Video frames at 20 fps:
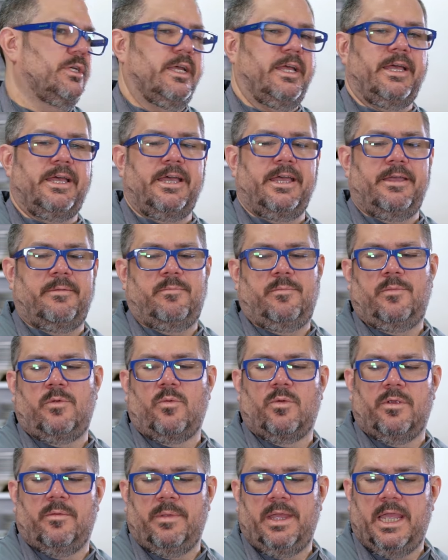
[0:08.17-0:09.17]

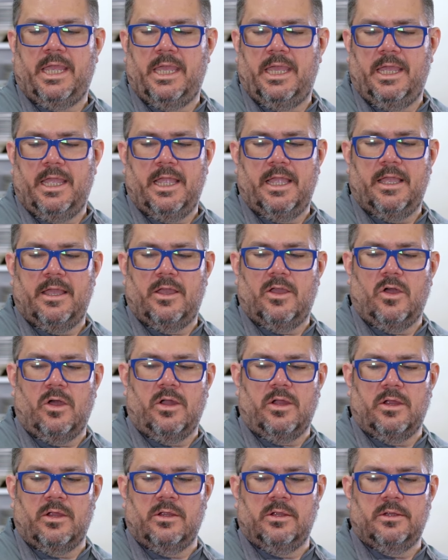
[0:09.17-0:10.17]
We're making
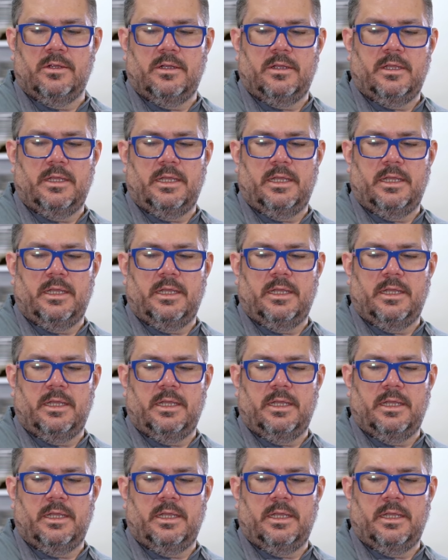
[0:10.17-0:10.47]
our